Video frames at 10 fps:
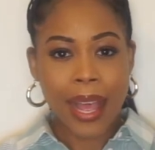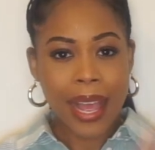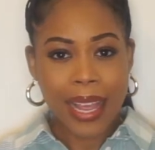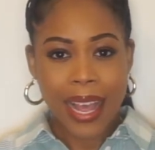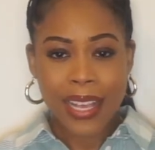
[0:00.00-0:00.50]

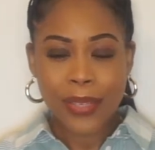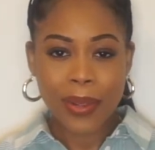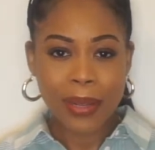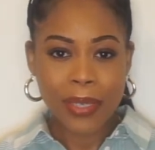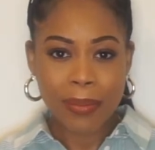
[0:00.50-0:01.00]
Hi guys,
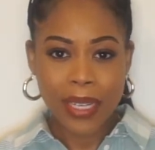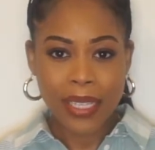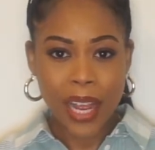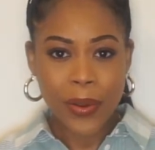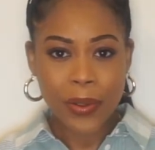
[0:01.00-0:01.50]
welcome to my
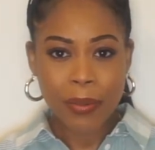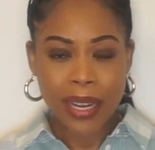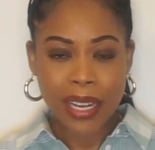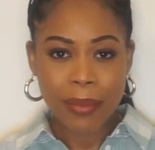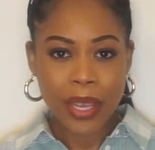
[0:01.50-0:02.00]
channel. My
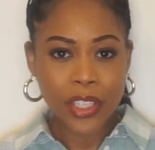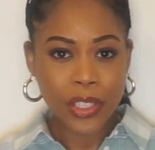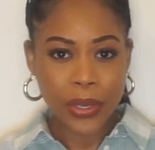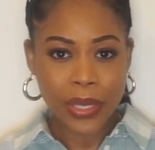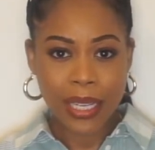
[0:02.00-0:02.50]
name is
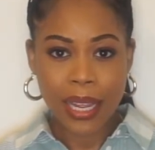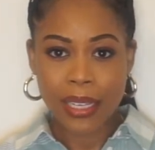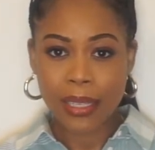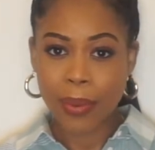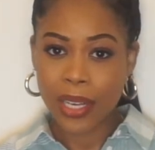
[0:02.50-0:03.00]
Jodie and
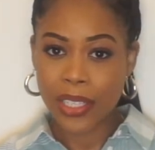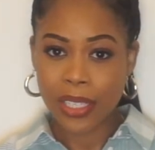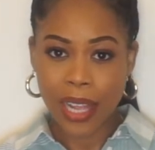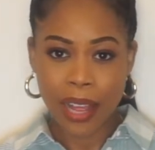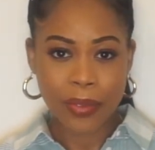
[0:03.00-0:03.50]
it's a pleasure
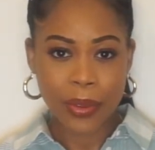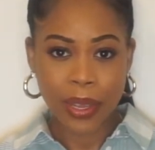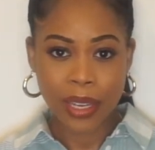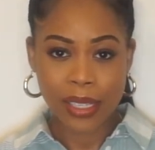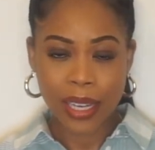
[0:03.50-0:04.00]
to have you
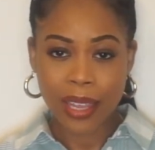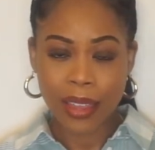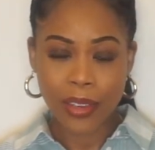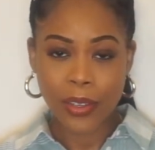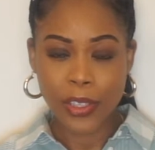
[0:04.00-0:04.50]
here today.
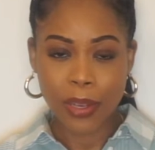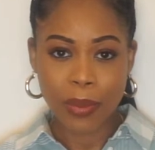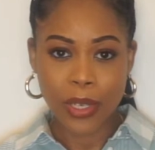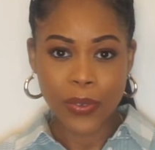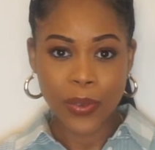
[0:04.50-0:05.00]
Thank you so
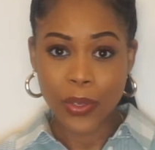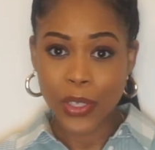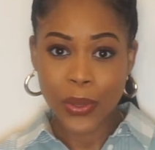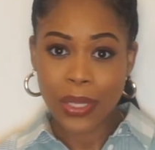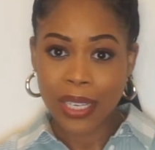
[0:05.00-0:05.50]
much for
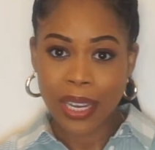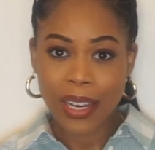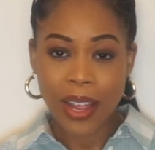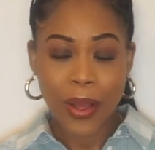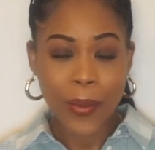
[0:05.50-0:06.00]
tuning
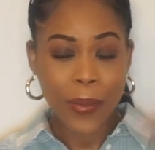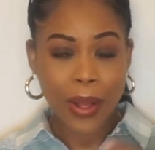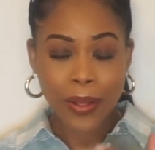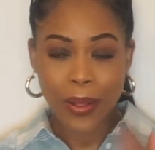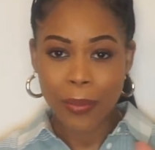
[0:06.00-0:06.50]
in.
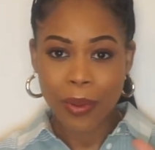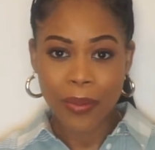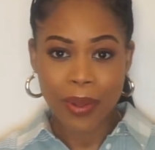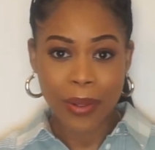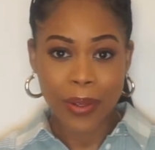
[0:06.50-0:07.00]
Welcome,
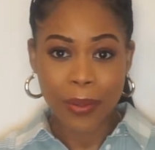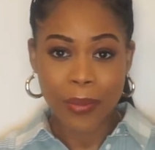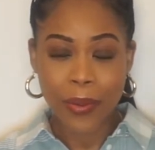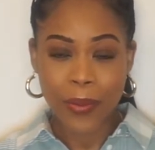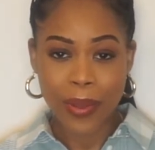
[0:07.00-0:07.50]
welcome,
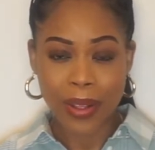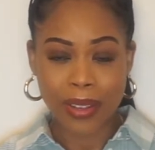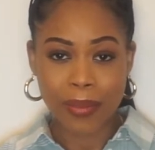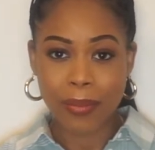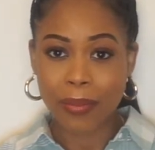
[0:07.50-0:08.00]

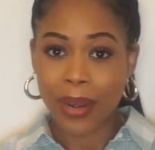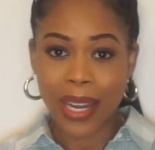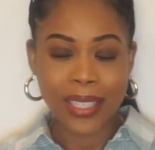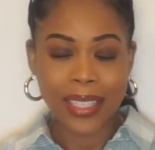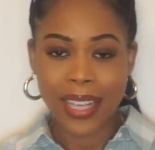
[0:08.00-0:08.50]
welcome.
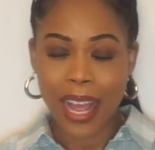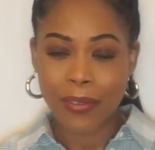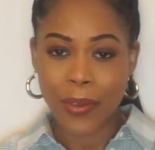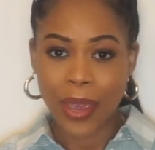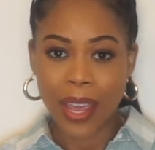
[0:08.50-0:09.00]
Pleasure to have
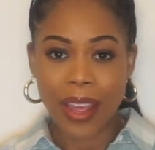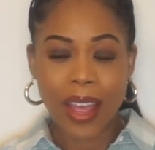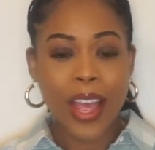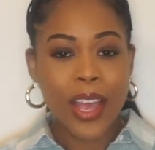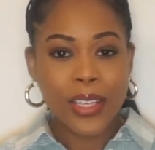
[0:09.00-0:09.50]
you here.
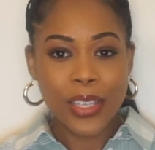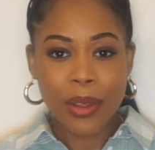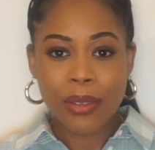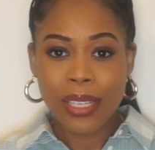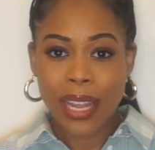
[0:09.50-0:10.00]

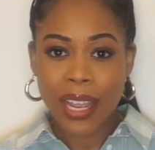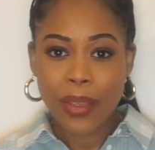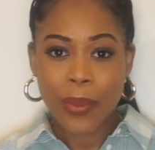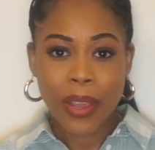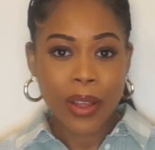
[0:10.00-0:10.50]
So today
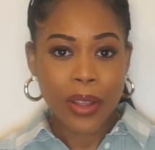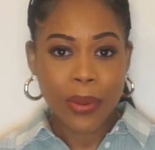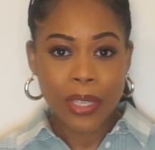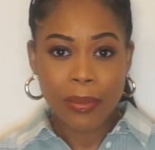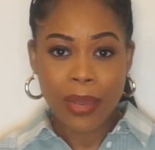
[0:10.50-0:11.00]
we are
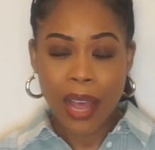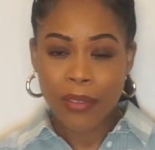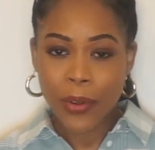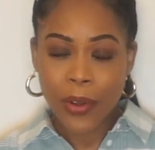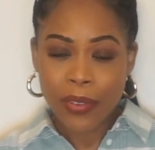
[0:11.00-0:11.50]
going to be having
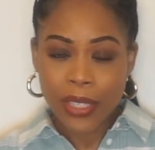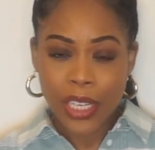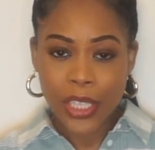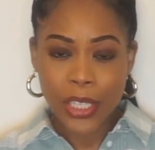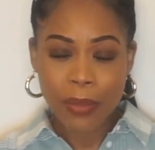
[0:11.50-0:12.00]
a
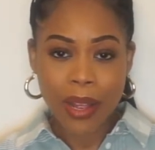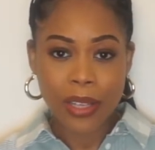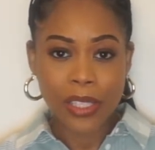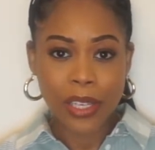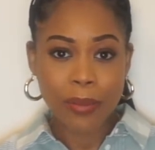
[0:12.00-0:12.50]
conversation about
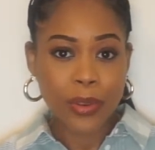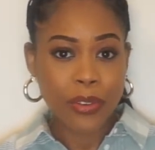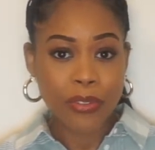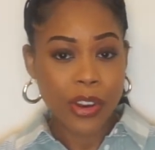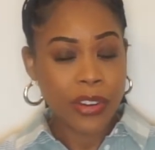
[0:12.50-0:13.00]
some new
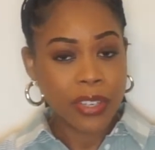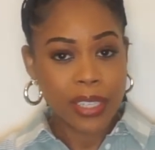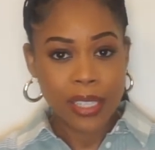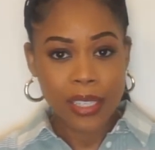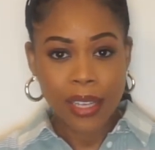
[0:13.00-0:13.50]

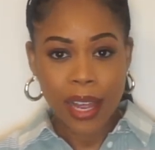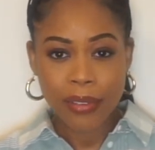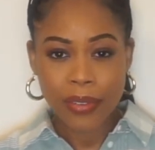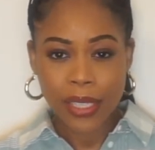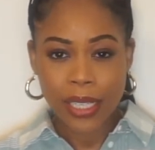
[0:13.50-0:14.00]
fragrances that I
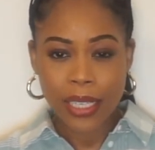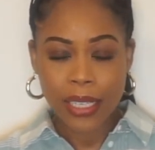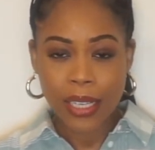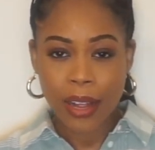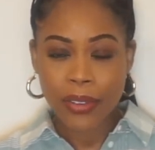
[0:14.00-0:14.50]
recently
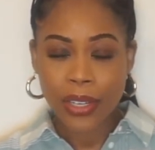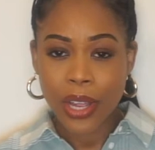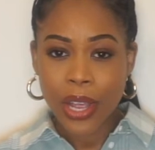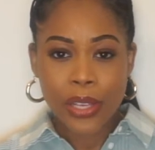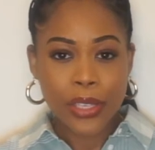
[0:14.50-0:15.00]
discovered.
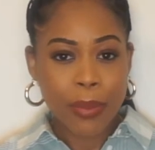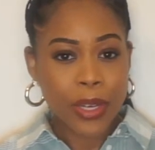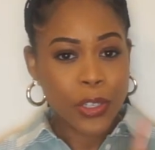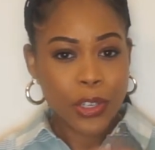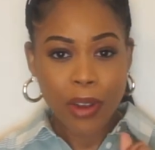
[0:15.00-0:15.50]
So make
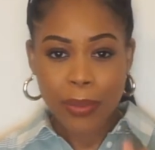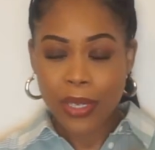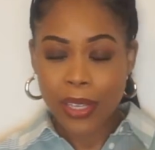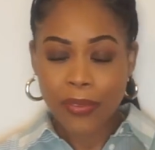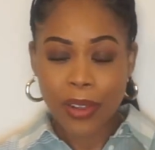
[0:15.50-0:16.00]
sure you grab
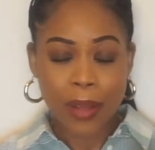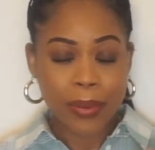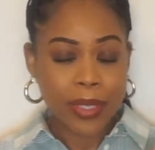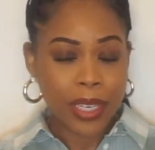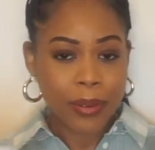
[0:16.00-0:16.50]
yourself a cup of
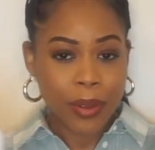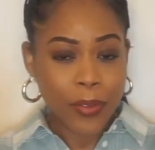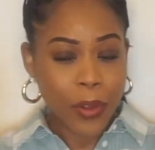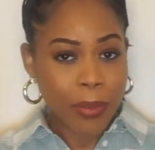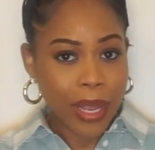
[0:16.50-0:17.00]
tea. I've
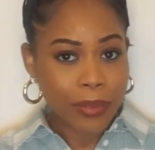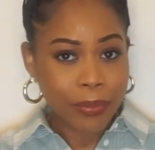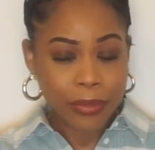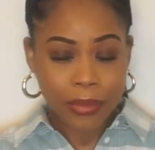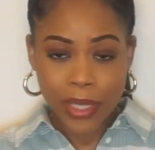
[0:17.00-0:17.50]
got mine
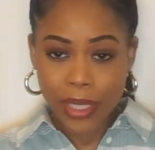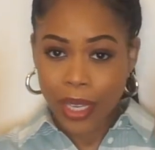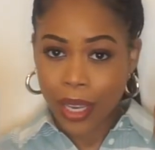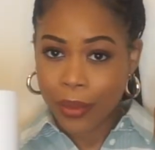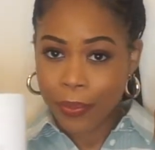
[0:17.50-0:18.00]
just
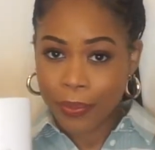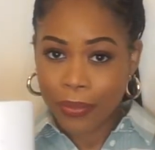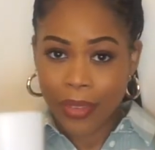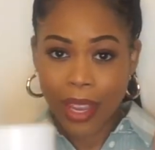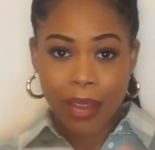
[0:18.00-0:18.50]
here.
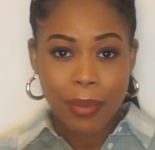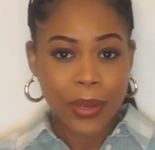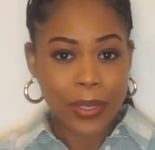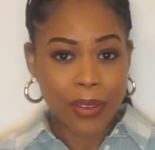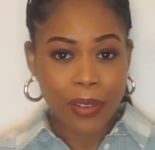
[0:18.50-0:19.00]
And make
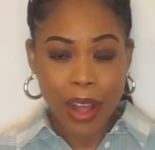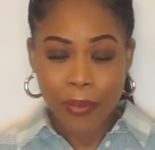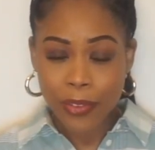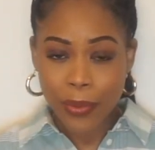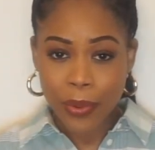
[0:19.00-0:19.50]
yourself
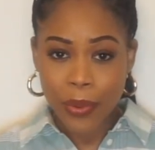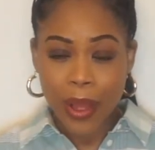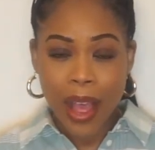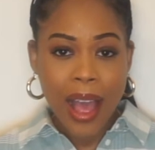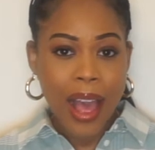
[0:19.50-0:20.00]
comfortable
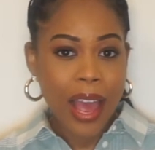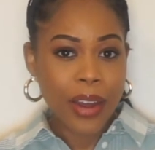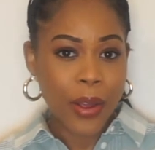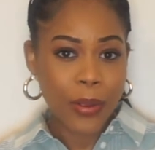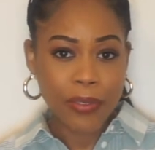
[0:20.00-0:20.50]
and
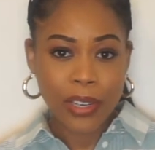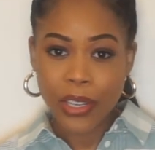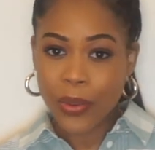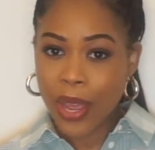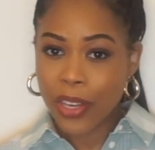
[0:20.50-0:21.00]
hopefully
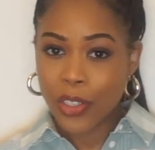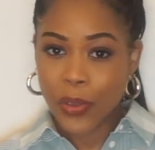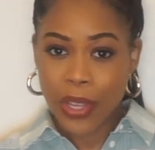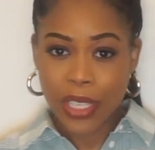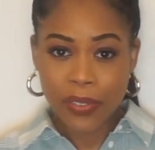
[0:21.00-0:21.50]
you
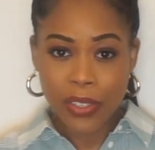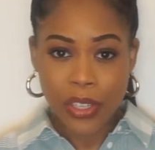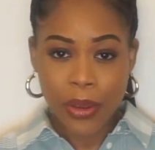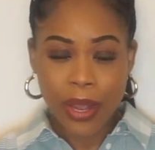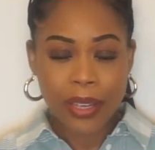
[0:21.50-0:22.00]
enjoy this video.
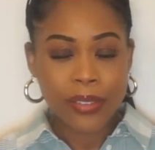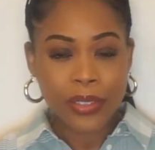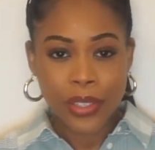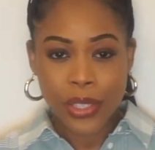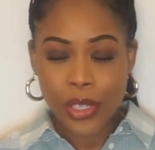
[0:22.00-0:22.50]
And if
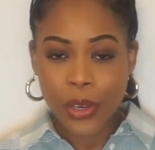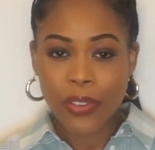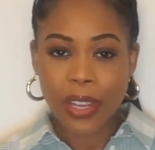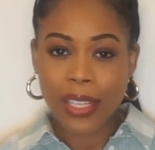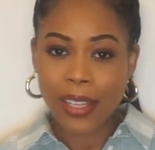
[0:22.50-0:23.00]
you do, don't
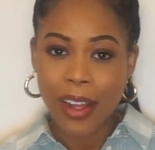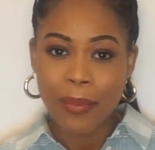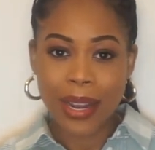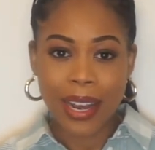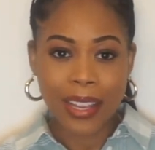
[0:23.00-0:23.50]
forget to
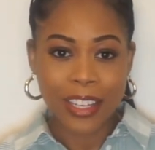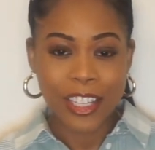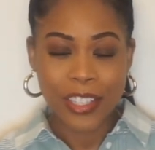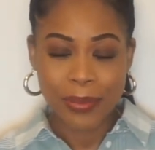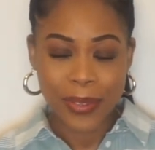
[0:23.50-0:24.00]
comment, like and
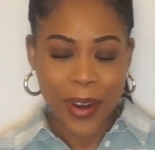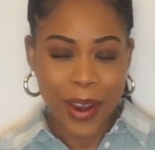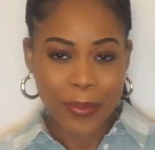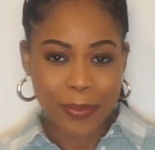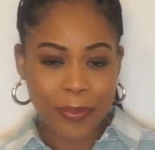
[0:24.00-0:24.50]
subscribe.